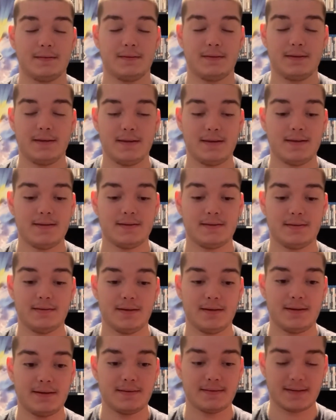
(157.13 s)
these
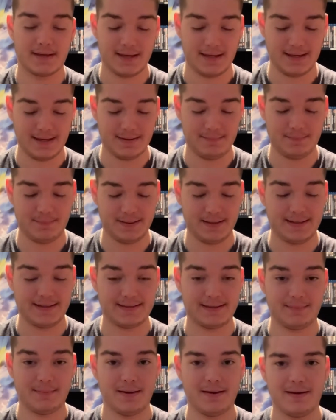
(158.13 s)
delays keep
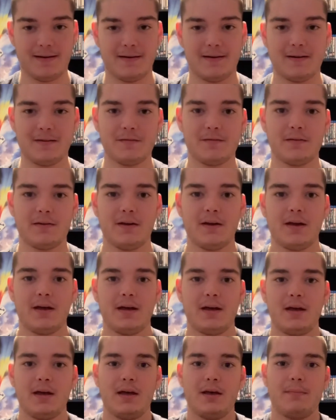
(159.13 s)
pissing me off.
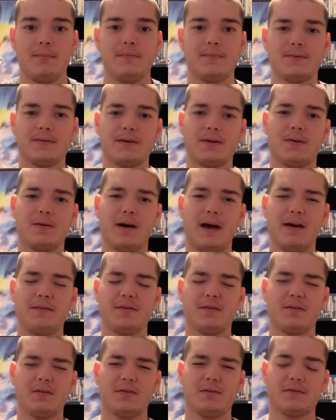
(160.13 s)
So
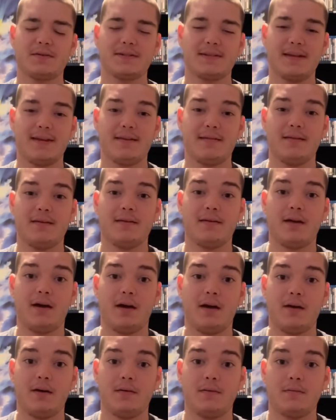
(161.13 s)
after seeing it,
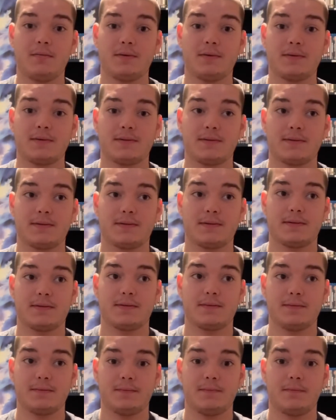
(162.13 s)
I
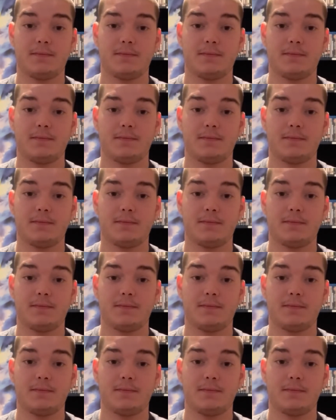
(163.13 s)
was